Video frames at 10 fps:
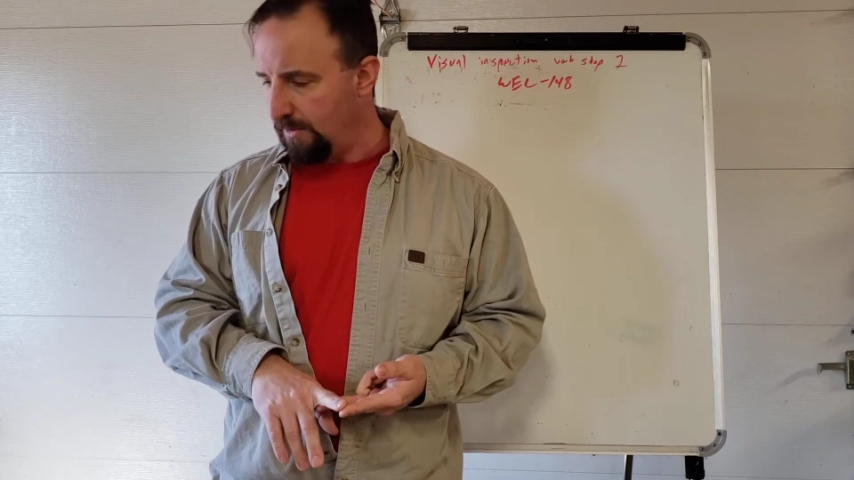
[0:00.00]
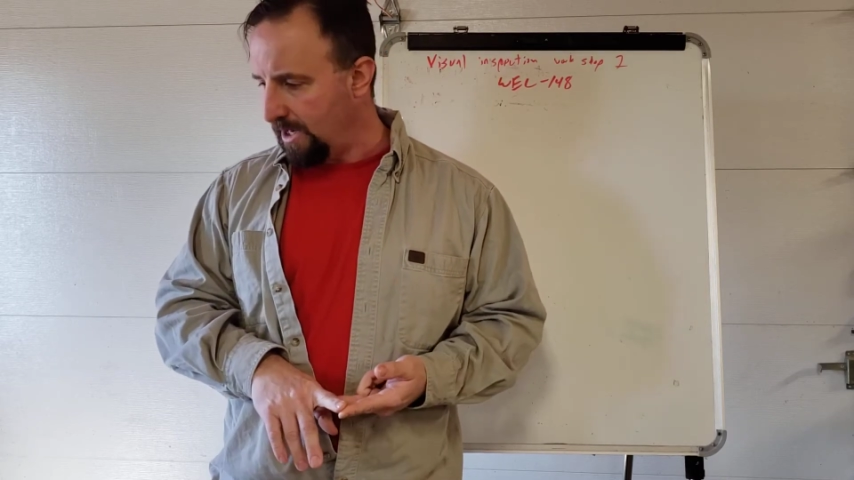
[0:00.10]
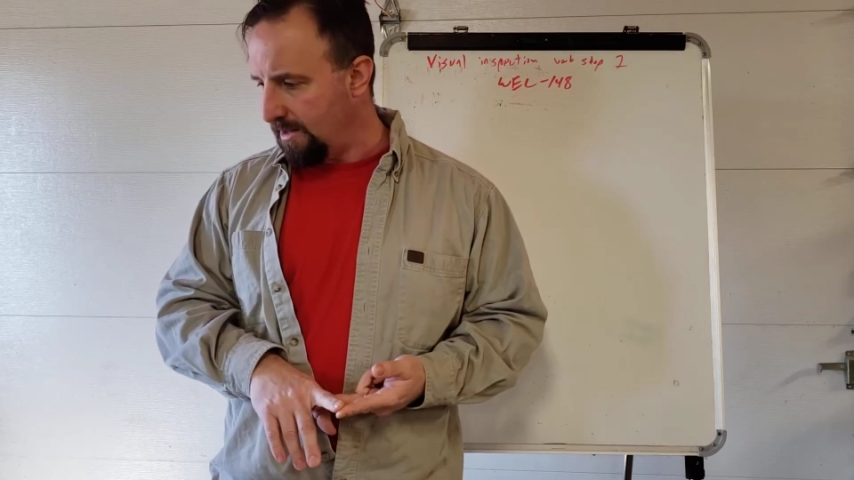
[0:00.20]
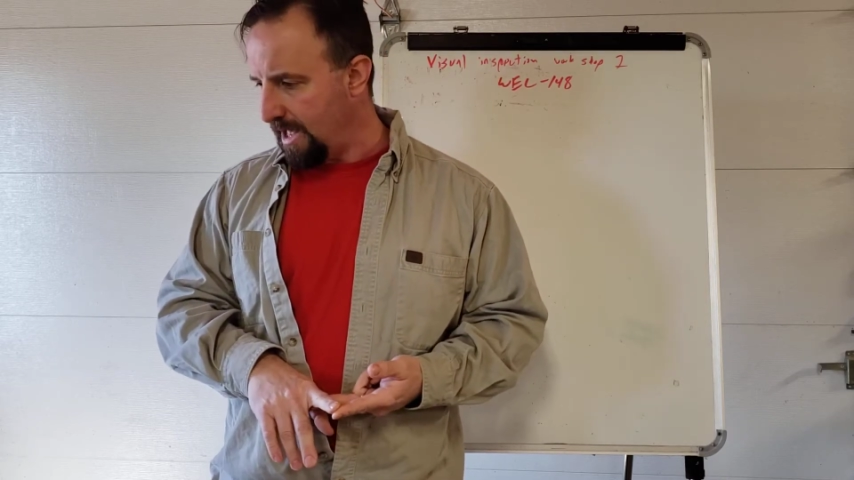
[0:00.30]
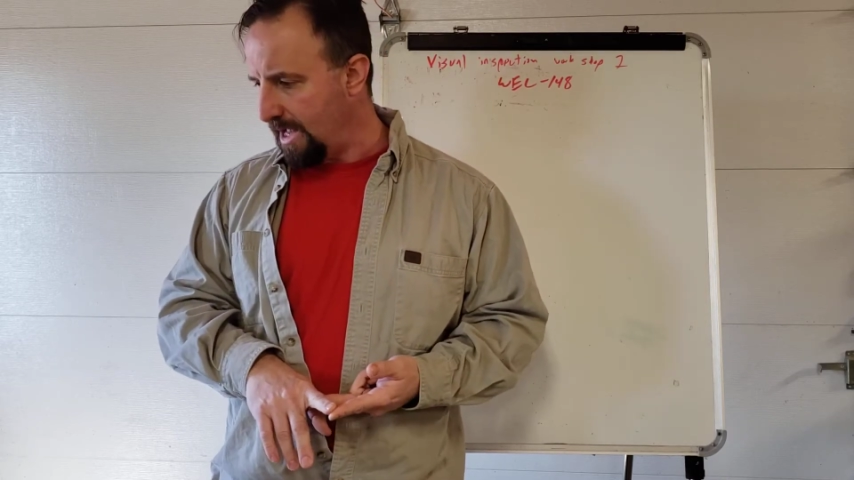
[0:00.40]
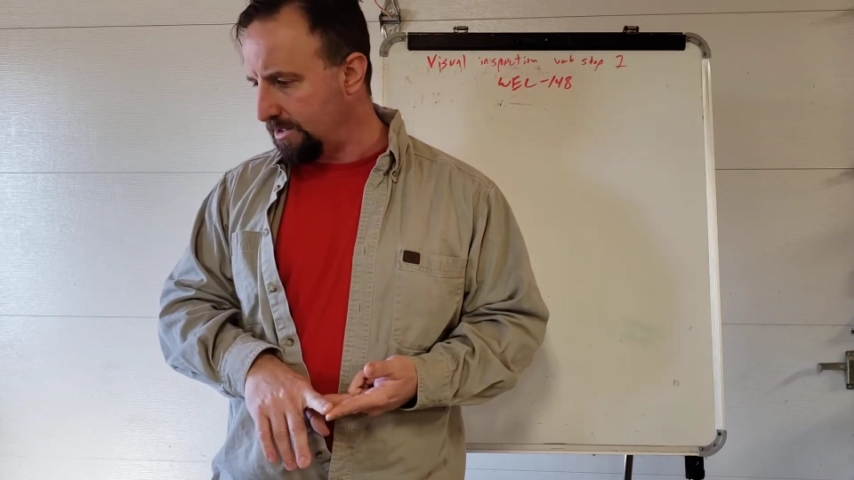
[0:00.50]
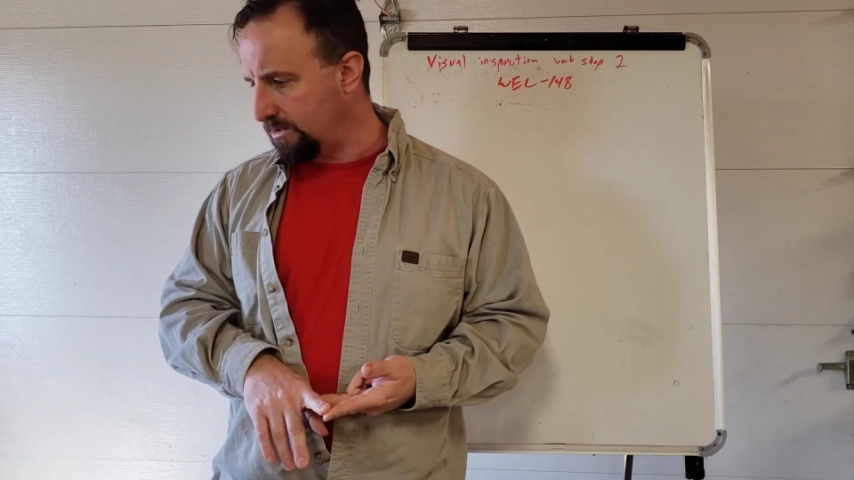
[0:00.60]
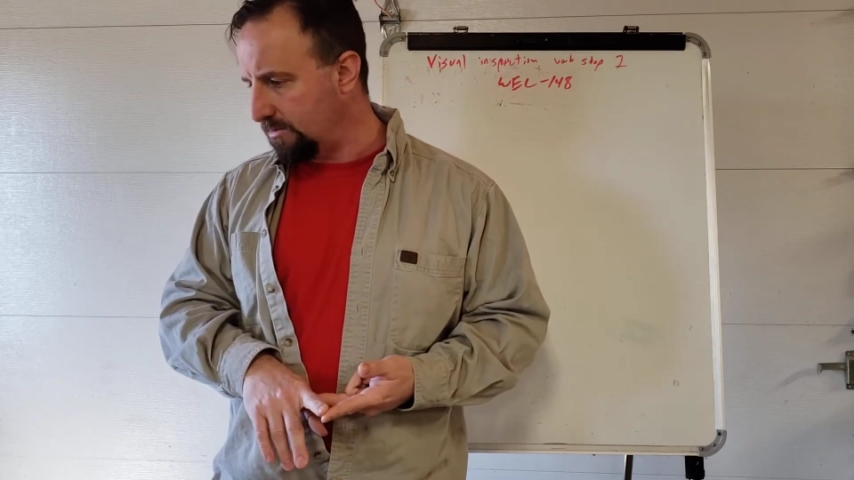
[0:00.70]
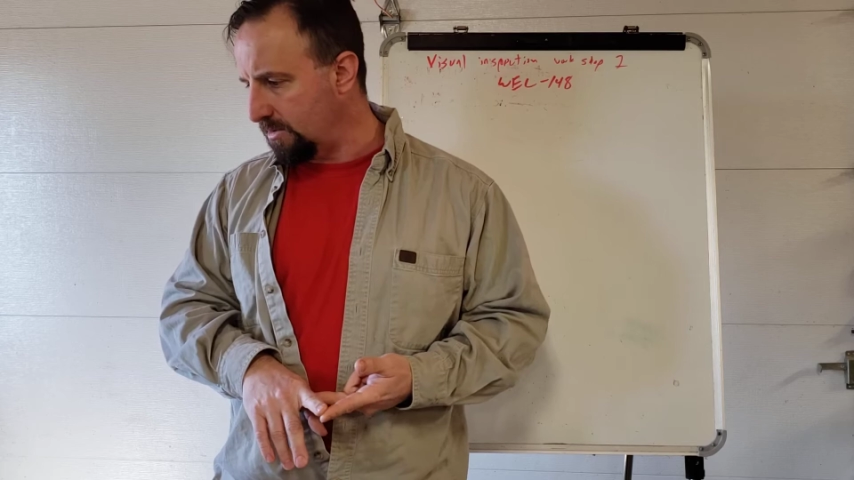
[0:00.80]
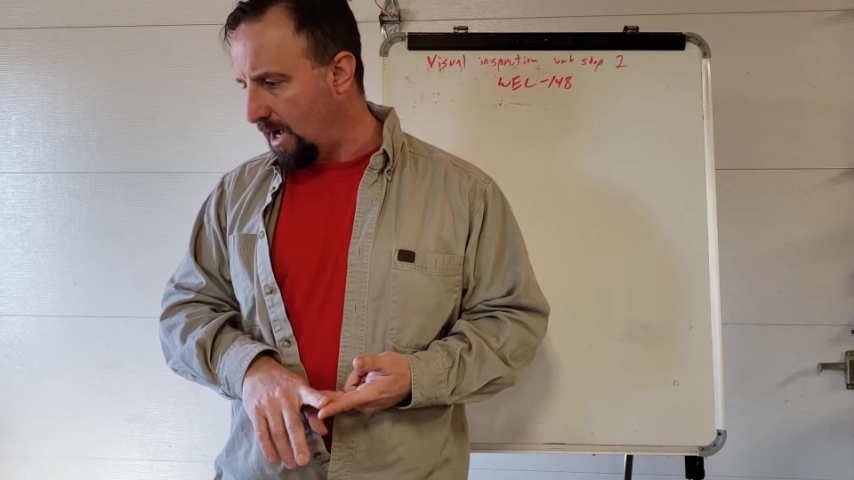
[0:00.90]
into that
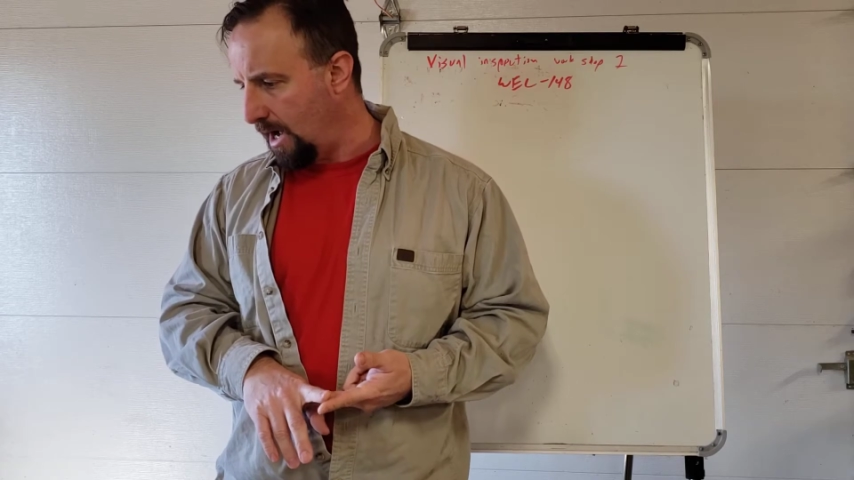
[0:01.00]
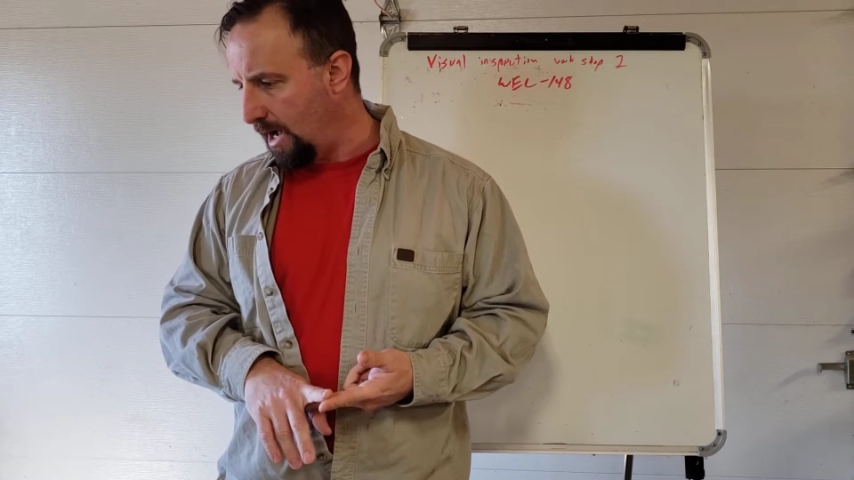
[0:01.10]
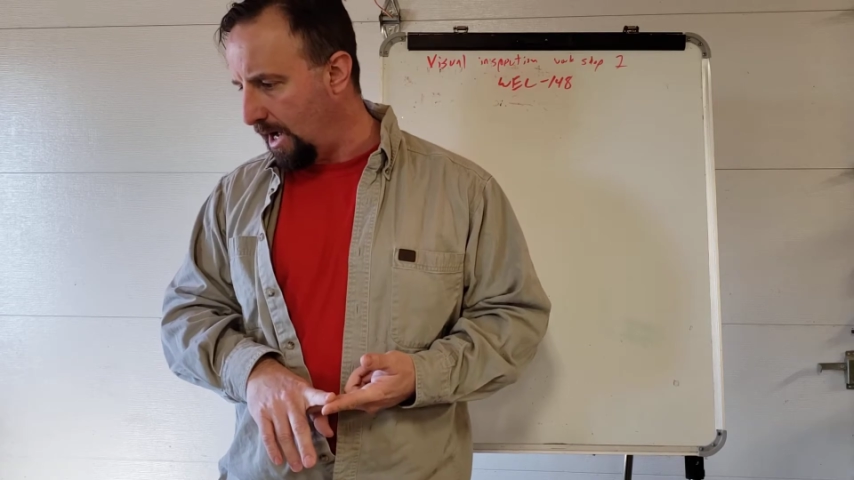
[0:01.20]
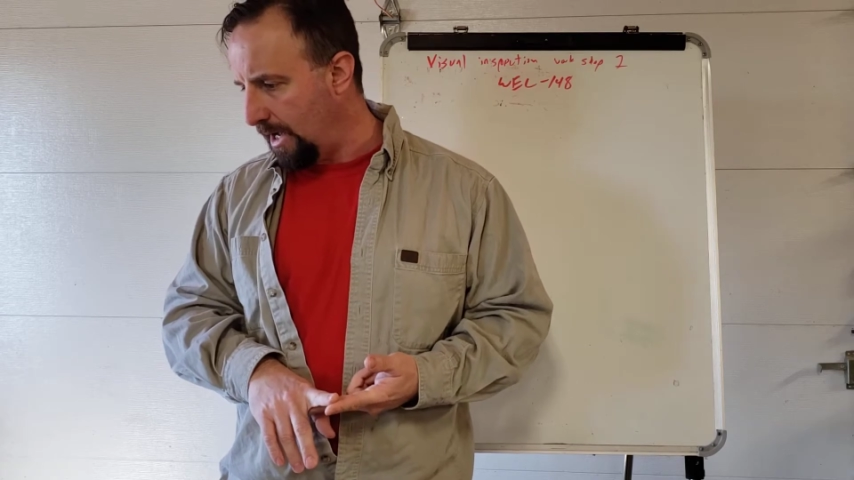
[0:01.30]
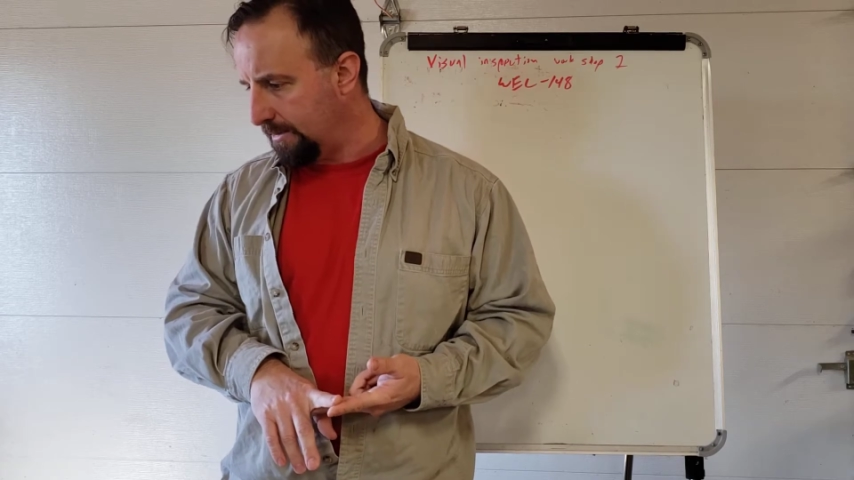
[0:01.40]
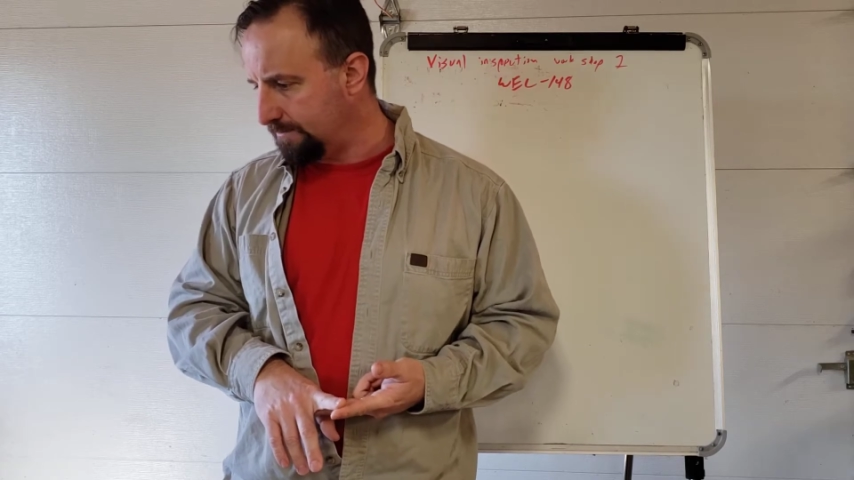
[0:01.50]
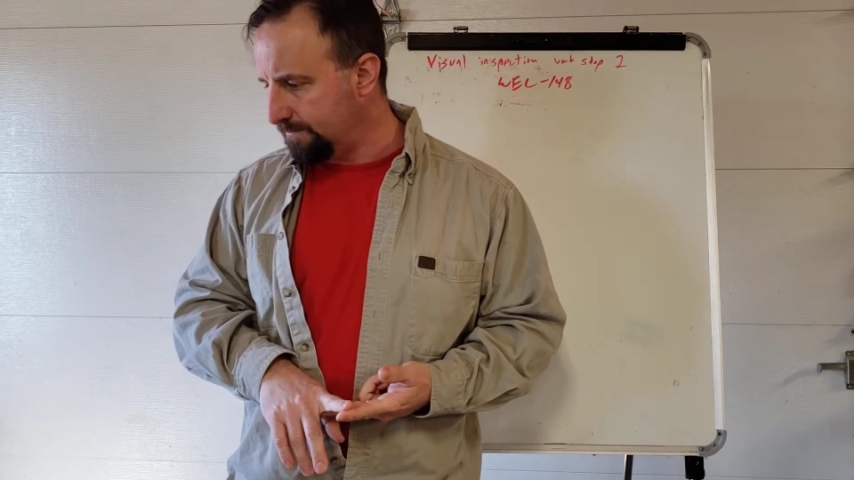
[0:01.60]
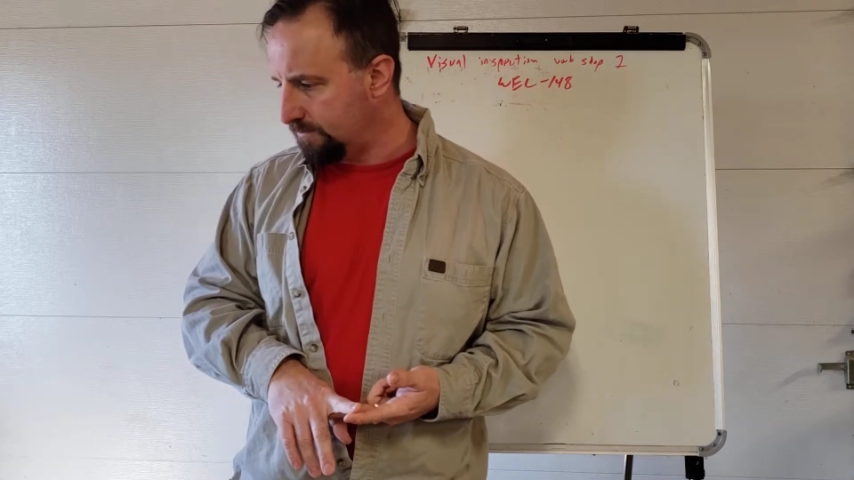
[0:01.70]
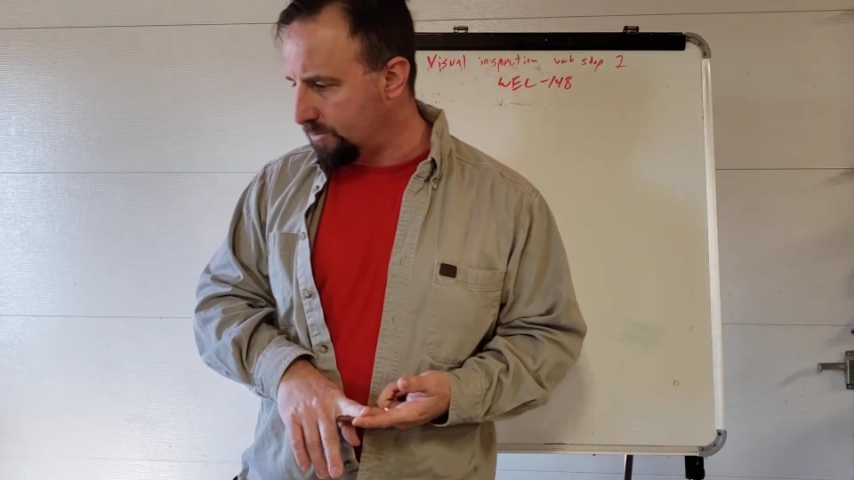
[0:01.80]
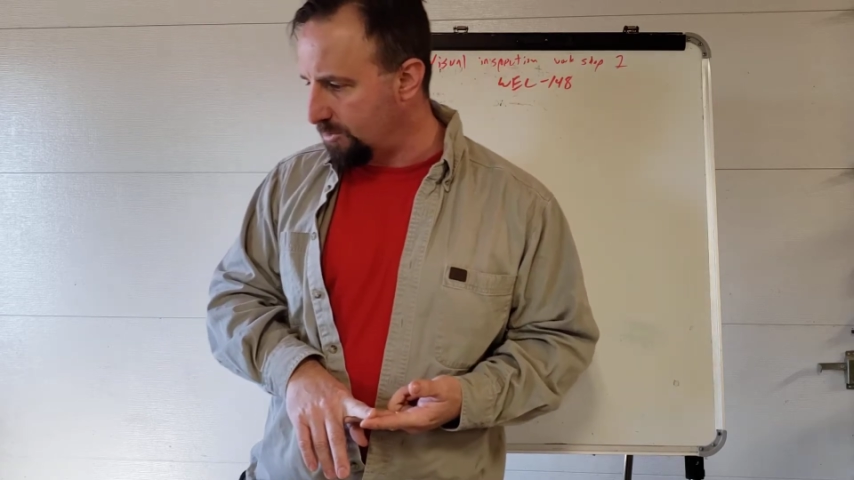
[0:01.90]

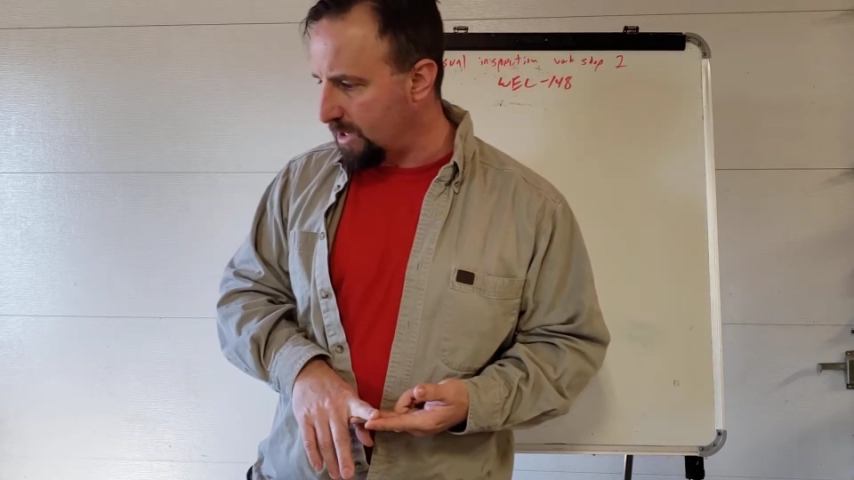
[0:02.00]
too